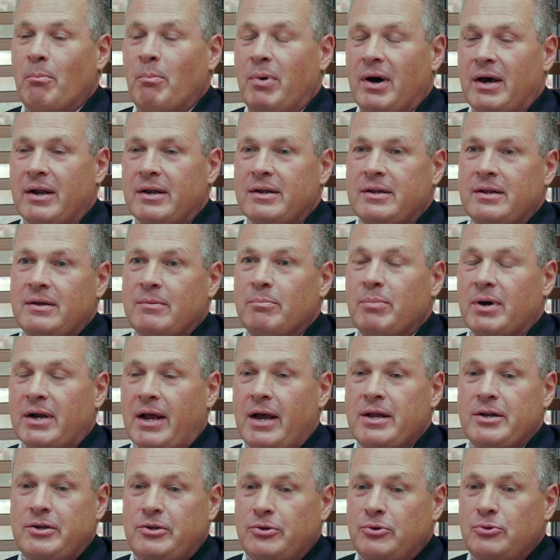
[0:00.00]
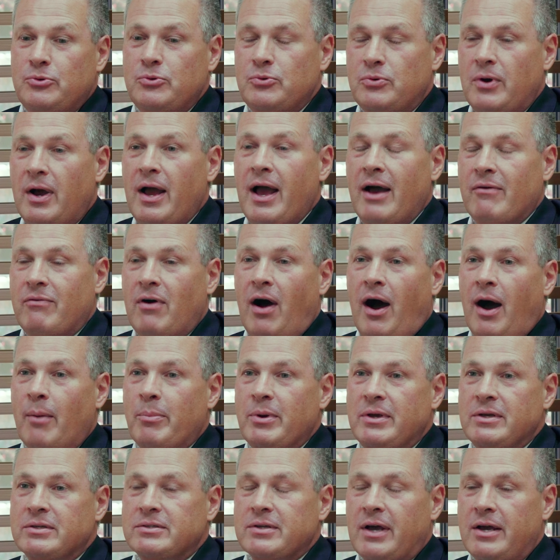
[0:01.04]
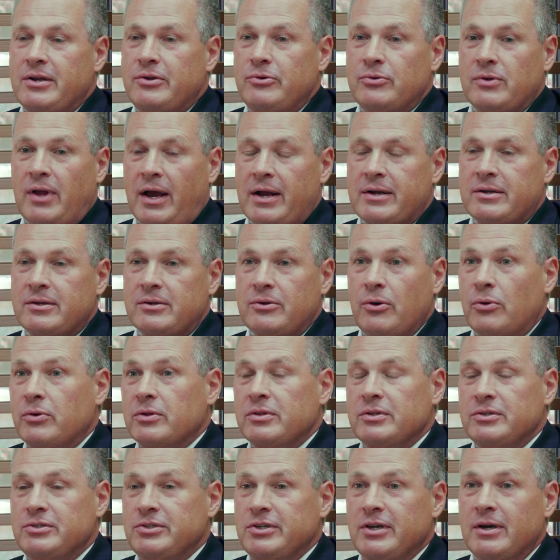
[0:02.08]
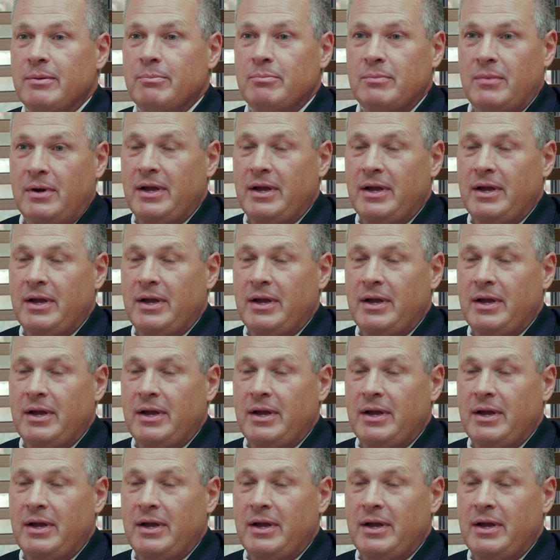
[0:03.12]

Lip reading: But I do have hobbies. I do like to go to the gym,